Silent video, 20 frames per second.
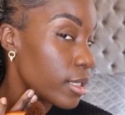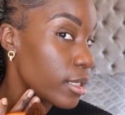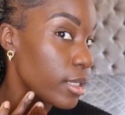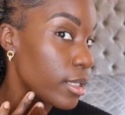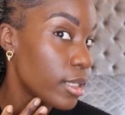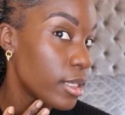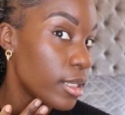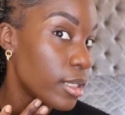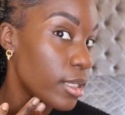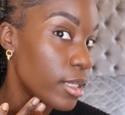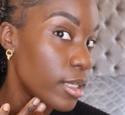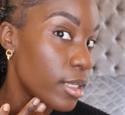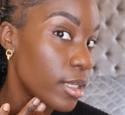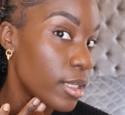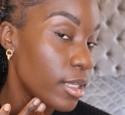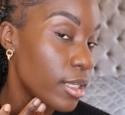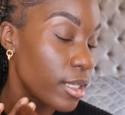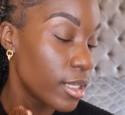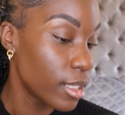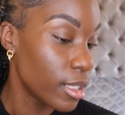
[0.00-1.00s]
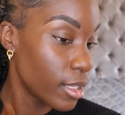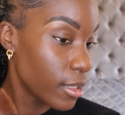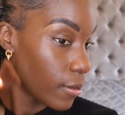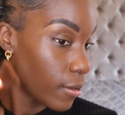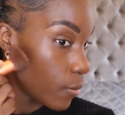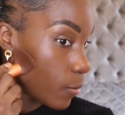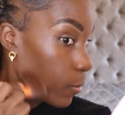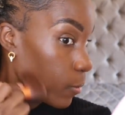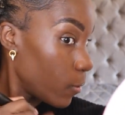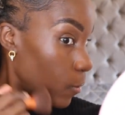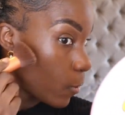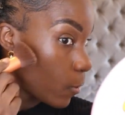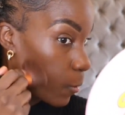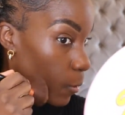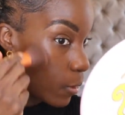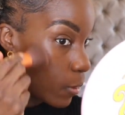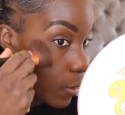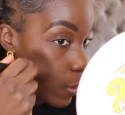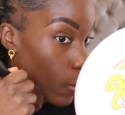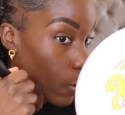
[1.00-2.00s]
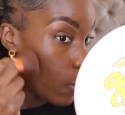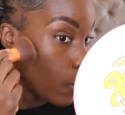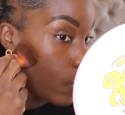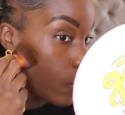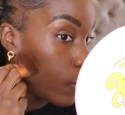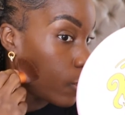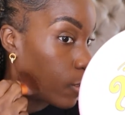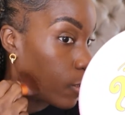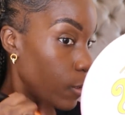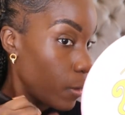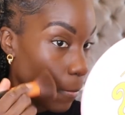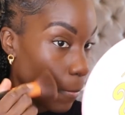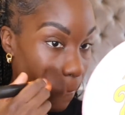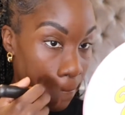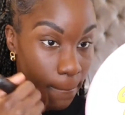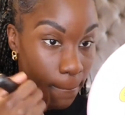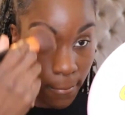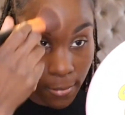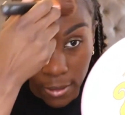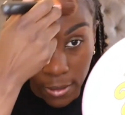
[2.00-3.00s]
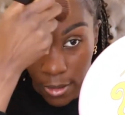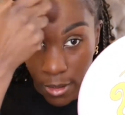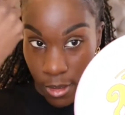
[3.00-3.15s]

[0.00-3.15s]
No one is speaking in this clip.